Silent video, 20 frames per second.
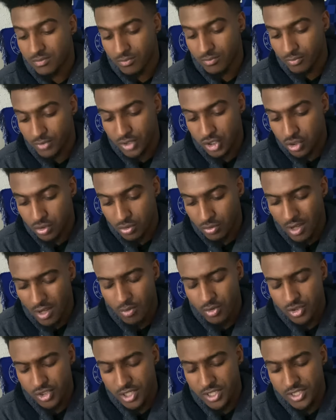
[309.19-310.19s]
we I
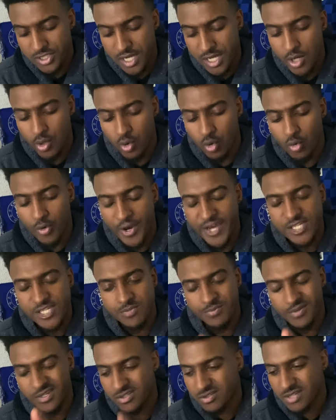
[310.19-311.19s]
was gonna say always,
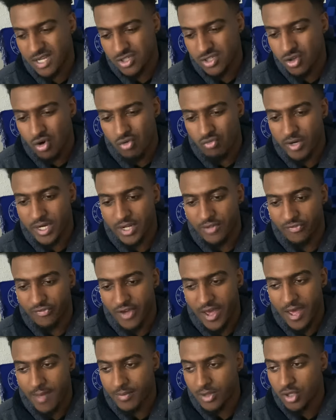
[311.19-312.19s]
but that's not really
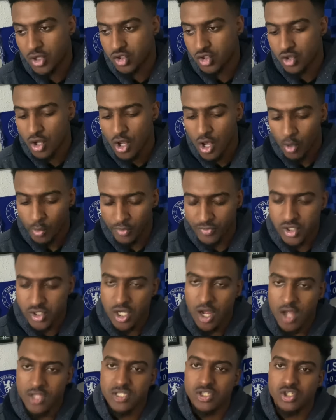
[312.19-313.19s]
fair because we've
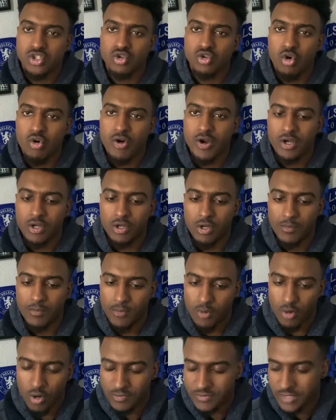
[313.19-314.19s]
started scoring a lot
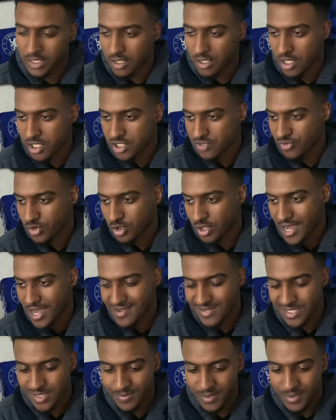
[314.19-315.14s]
more over the last few games.